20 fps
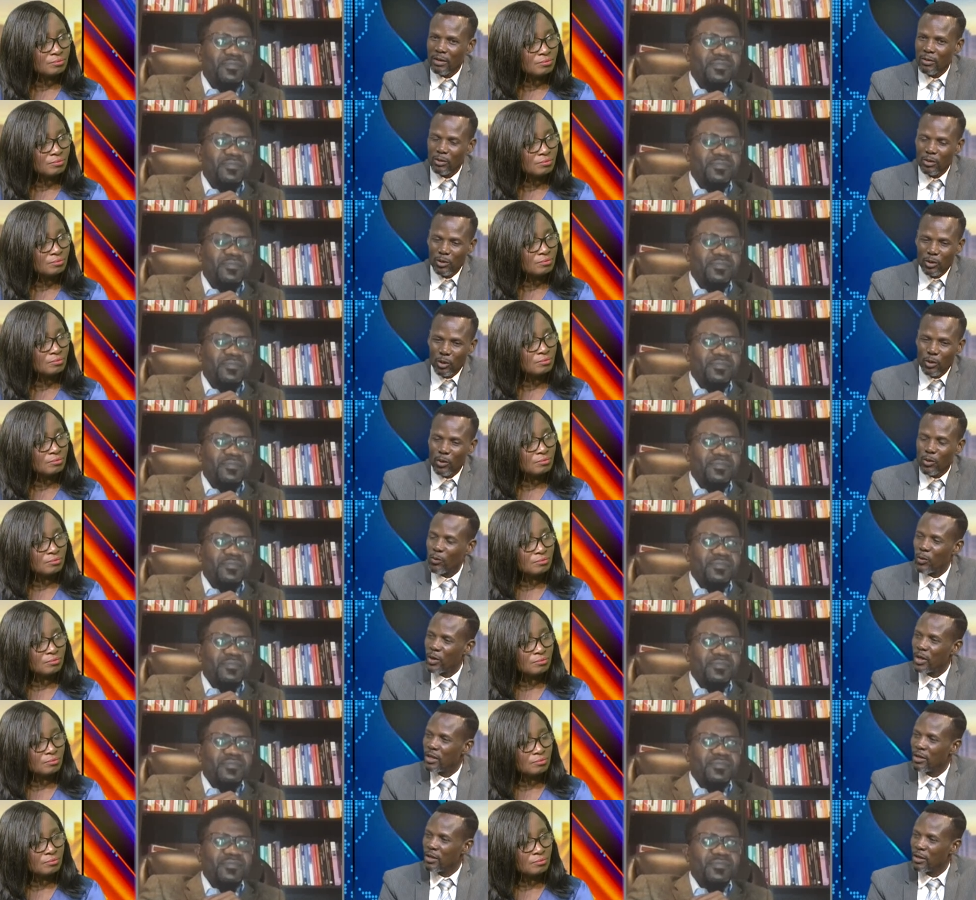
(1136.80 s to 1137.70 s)
Speaker 1: shouldn't
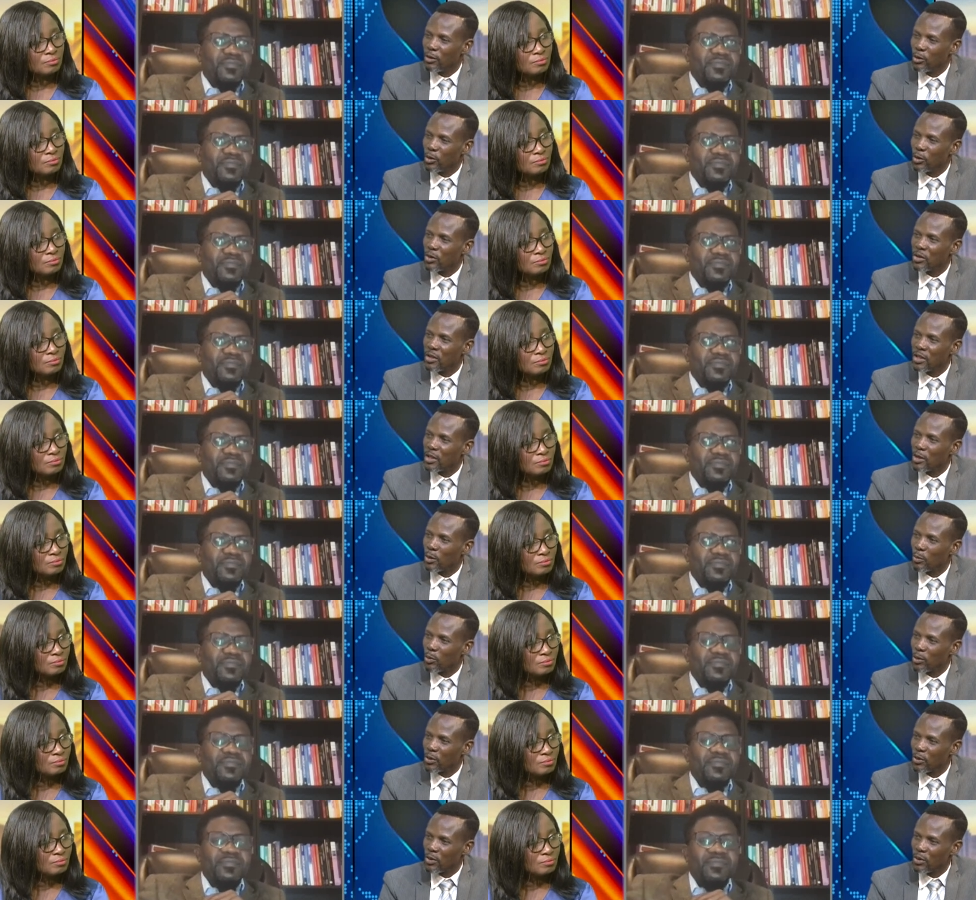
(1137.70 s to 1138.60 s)
we use this
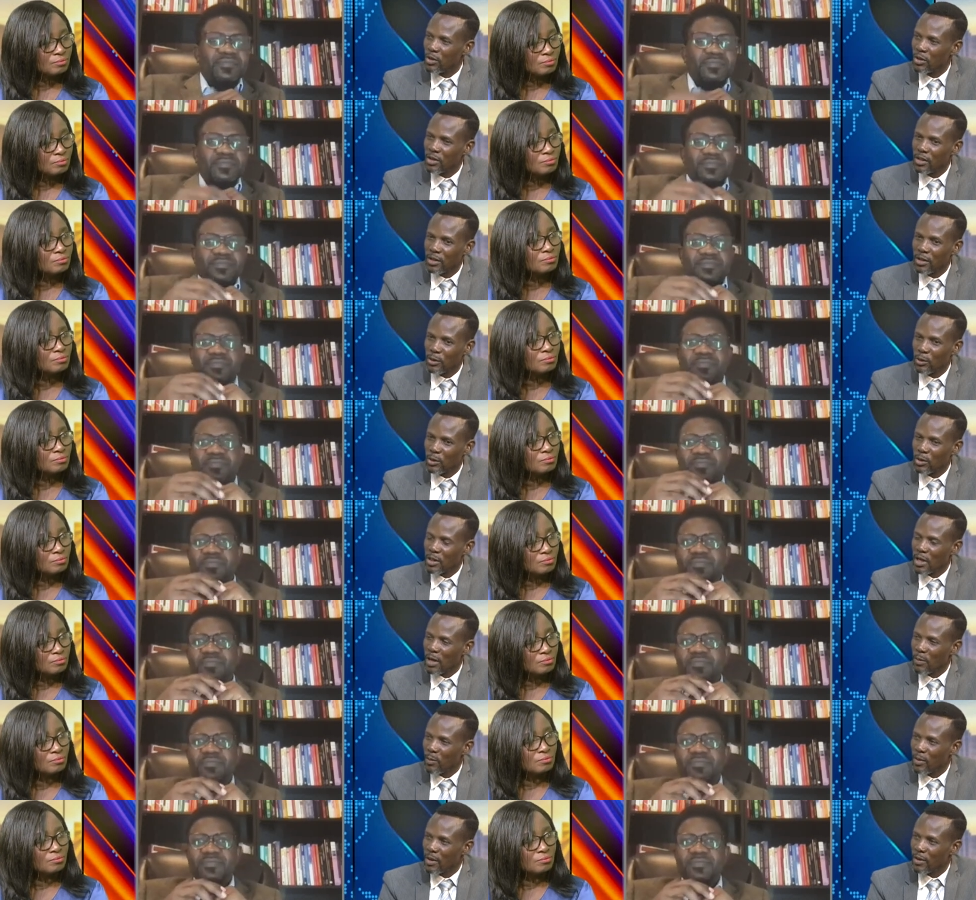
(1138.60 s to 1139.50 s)
opportunity to
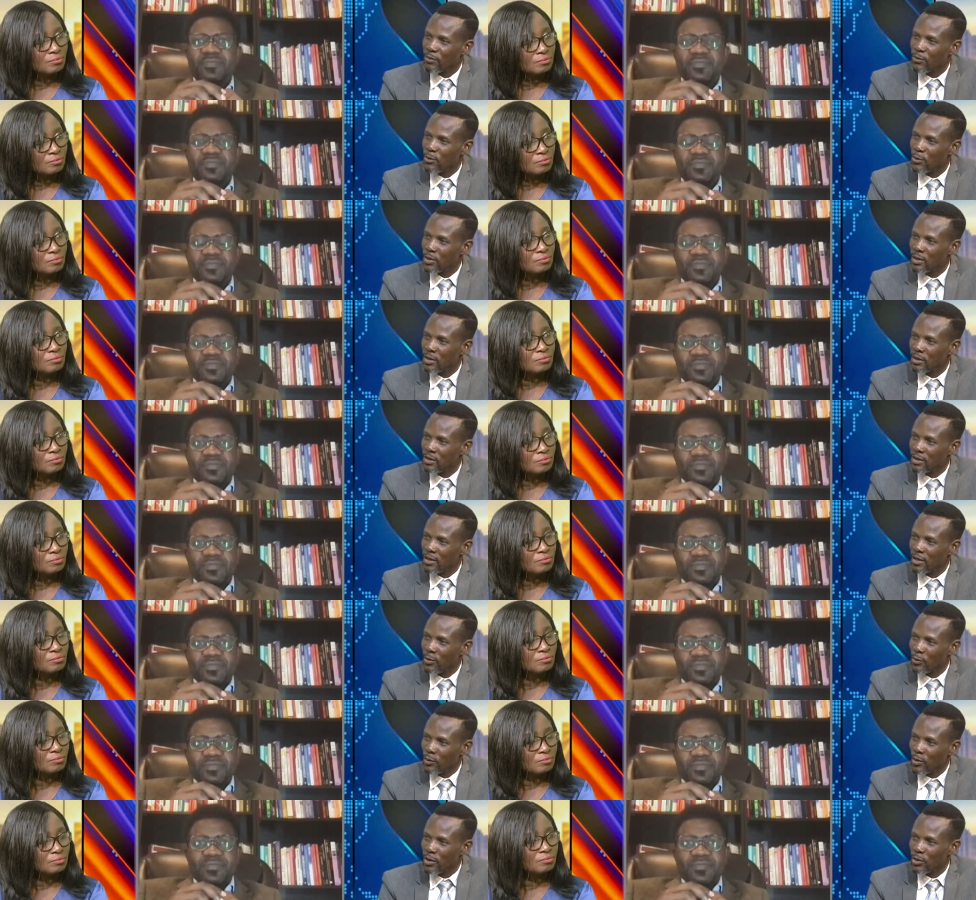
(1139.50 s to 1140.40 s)
stamp our foot and
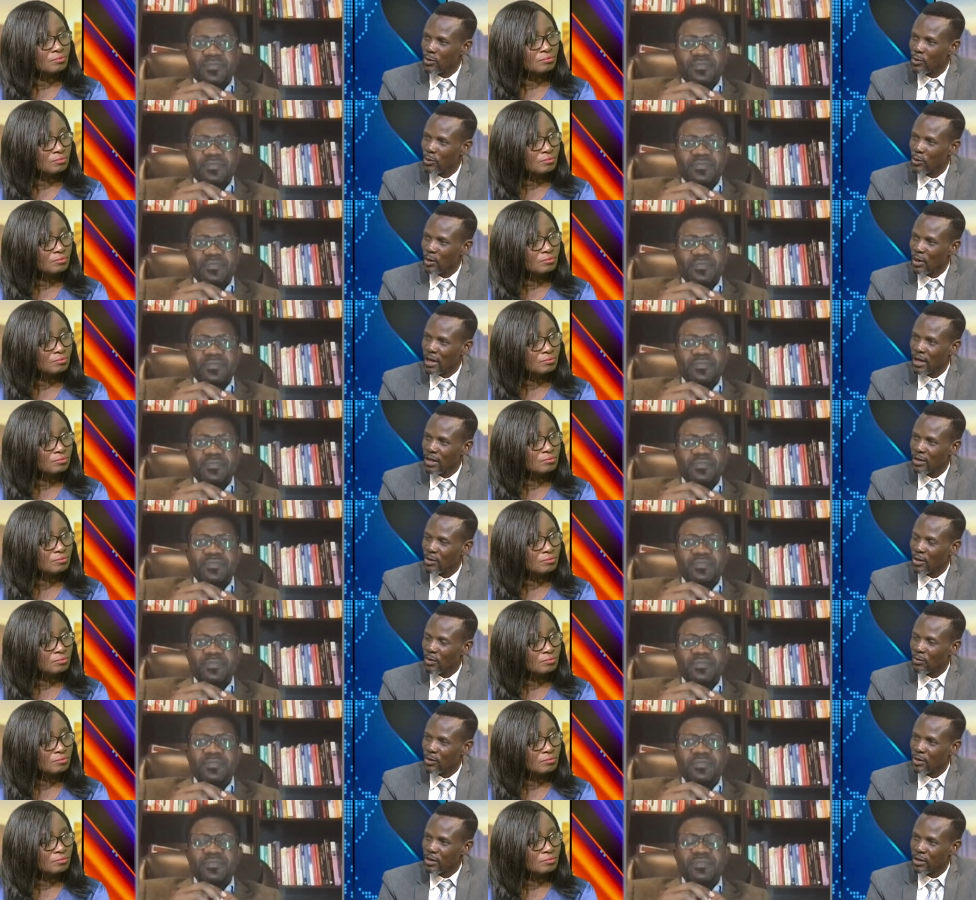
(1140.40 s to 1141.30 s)
say we too are a
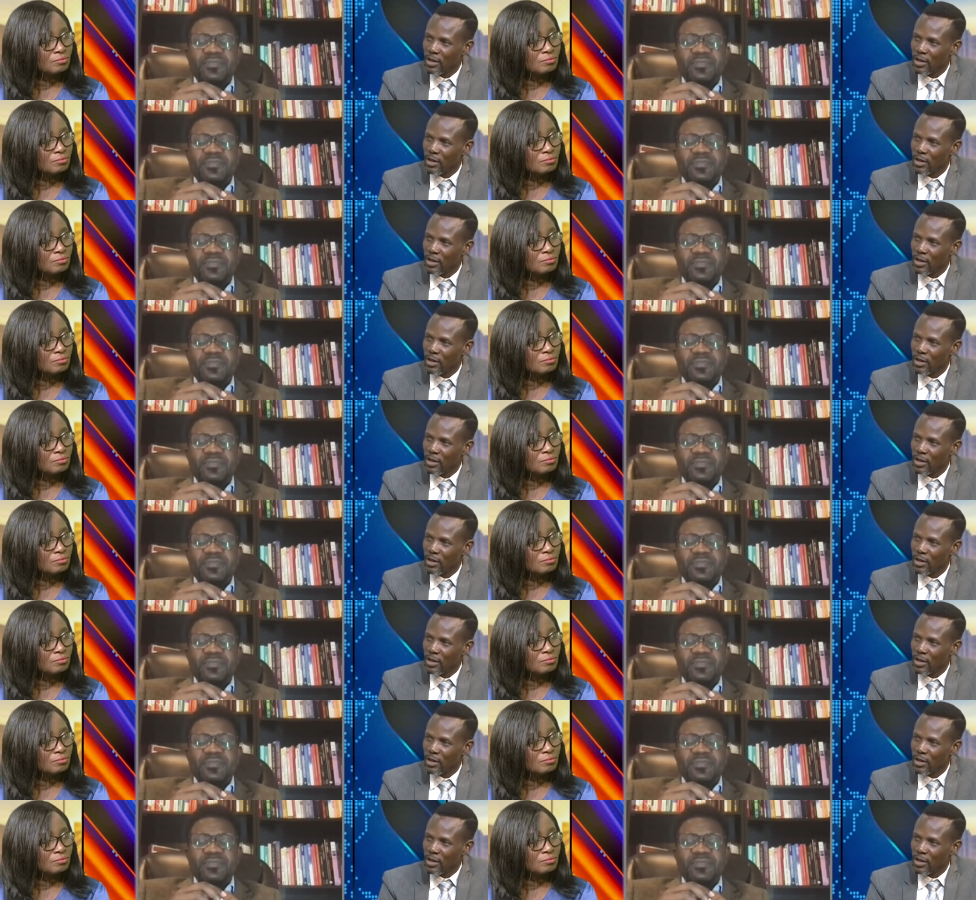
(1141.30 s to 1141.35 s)
sovereign